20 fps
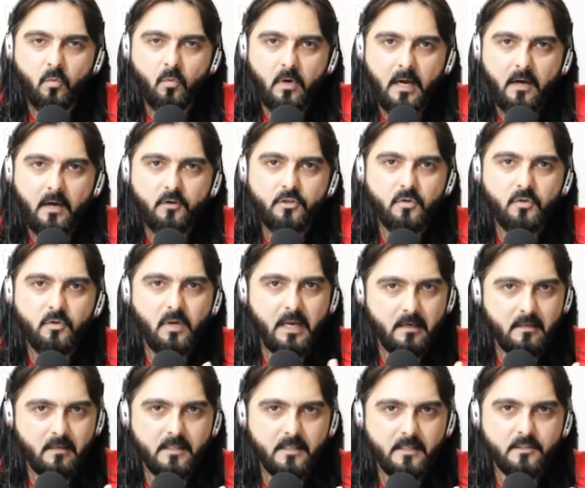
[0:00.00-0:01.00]
How do you
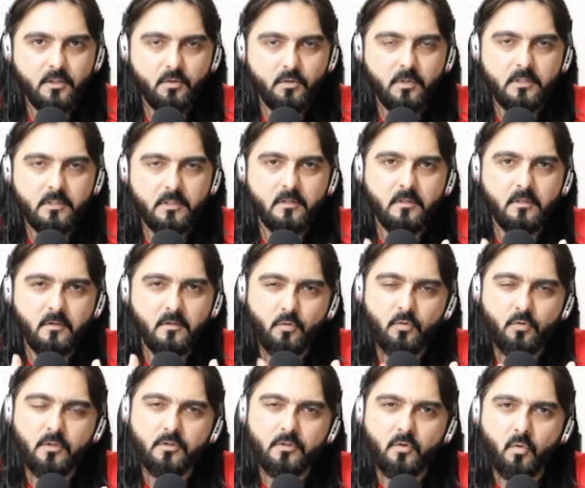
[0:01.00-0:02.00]
handle that situation?
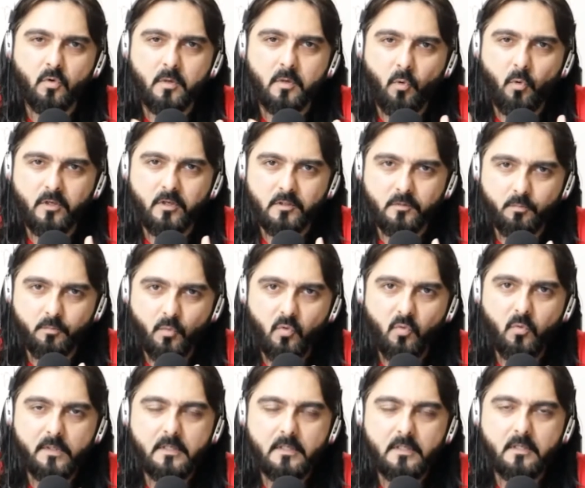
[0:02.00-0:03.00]
Do the story points
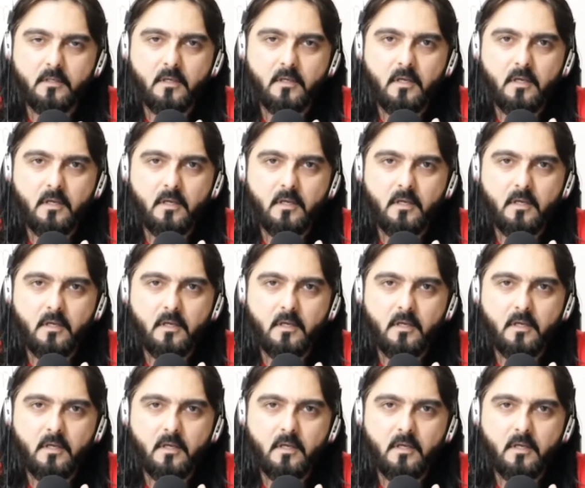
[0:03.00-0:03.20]
move with it?